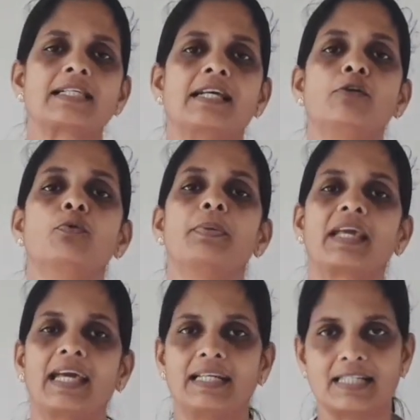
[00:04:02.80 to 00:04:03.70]

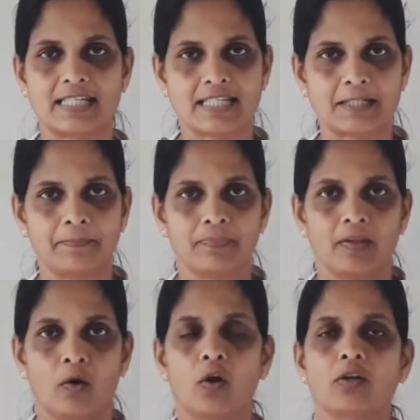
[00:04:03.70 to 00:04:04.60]
lubricant
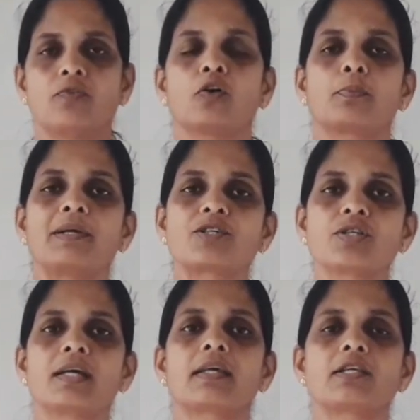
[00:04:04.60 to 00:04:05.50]
or for
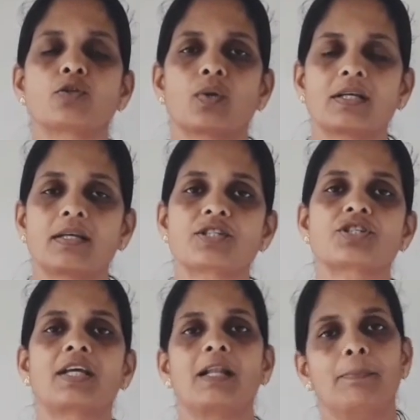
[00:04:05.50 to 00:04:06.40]
machineries or
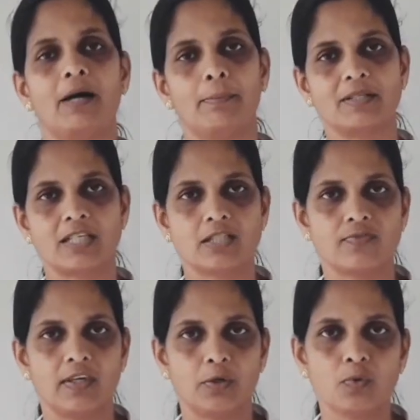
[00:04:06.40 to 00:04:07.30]
industrial purposes
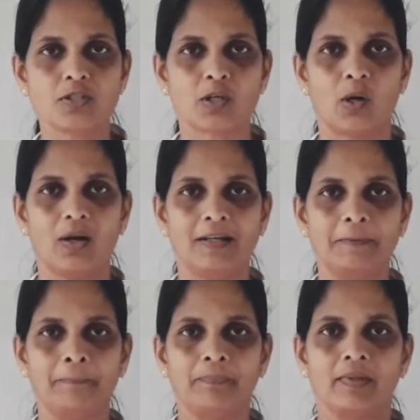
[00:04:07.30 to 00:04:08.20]
we use coal.
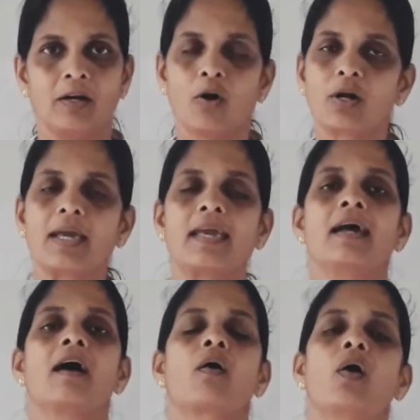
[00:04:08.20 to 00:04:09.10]
Okay,
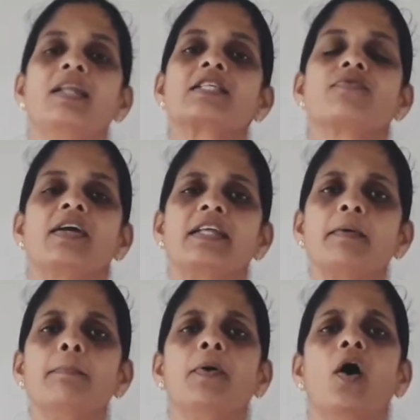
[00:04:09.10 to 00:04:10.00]
coal is very
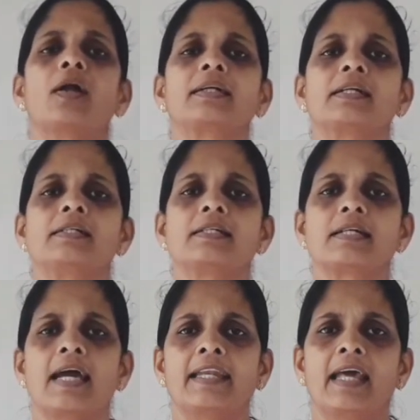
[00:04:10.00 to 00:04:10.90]
important
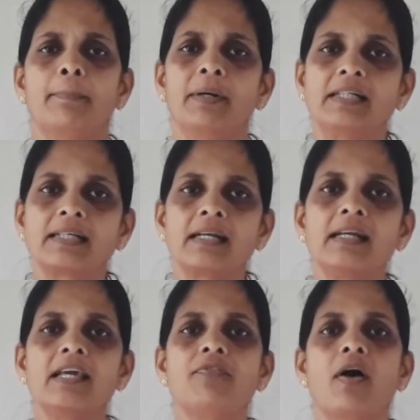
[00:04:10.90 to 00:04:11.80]
and
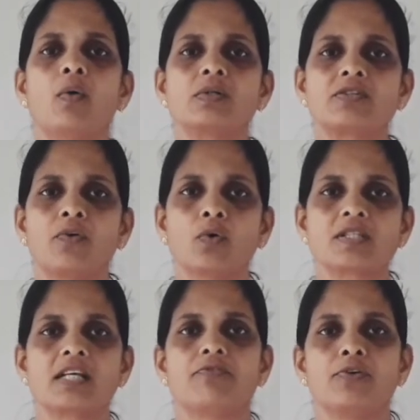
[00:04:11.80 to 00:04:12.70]
abundantly found
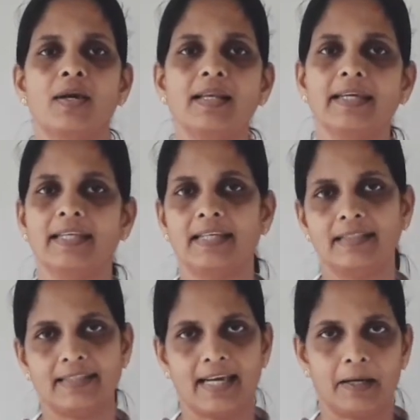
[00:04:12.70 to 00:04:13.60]
fossil fuel in
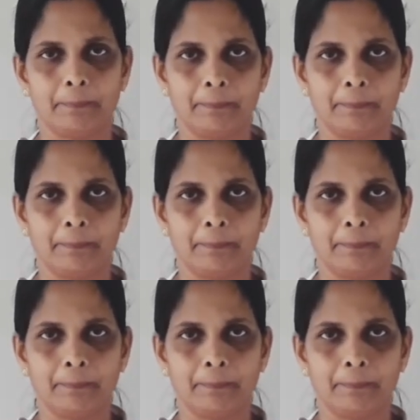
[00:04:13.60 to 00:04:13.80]
India.